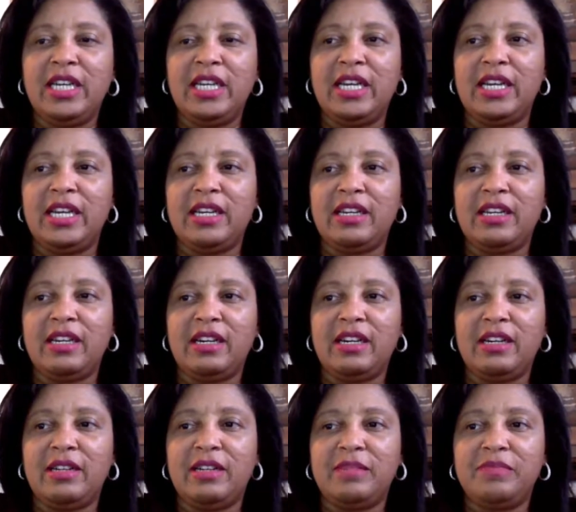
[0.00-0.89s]
And
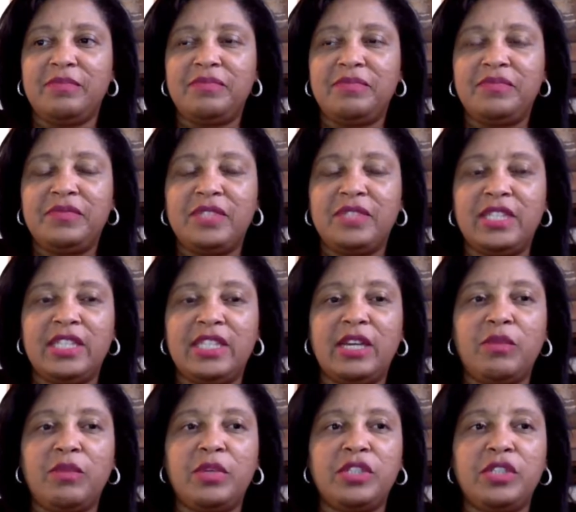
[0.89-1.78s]
then
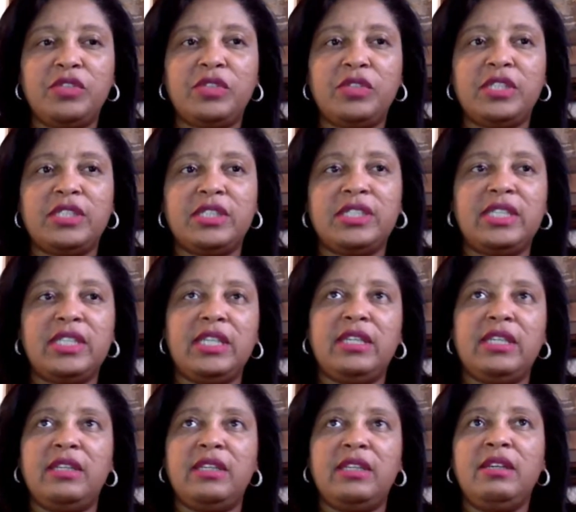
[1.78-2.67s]
that way you can
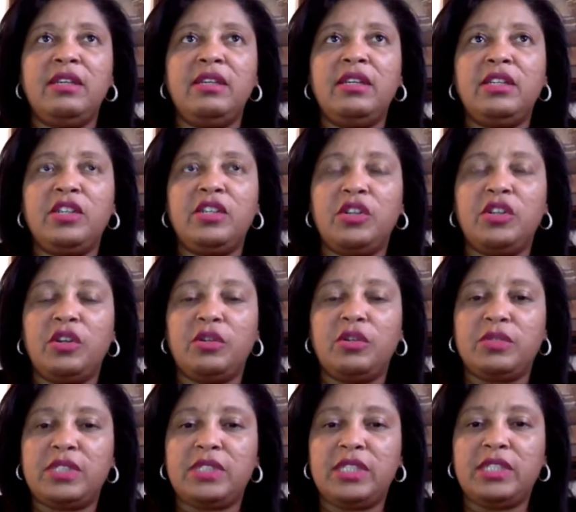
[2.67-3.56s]
see
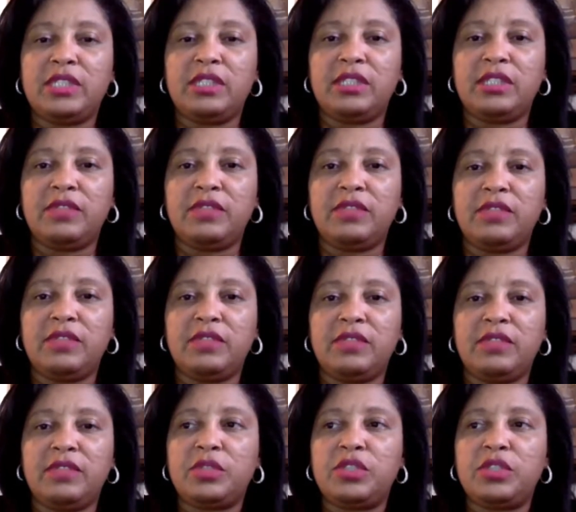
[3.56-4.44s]
the different
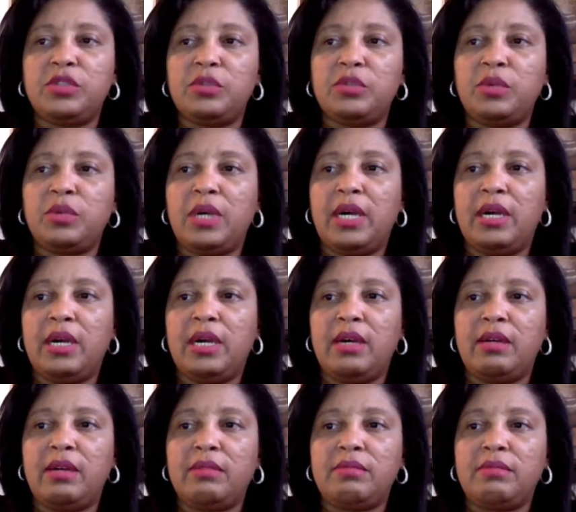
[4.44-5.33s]
ones. We do
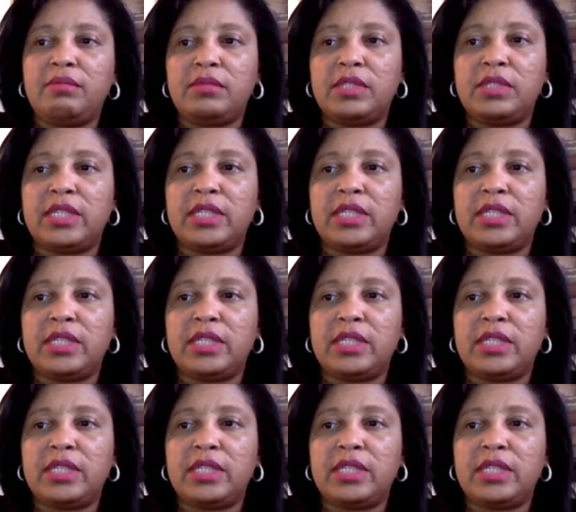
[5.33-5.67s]
the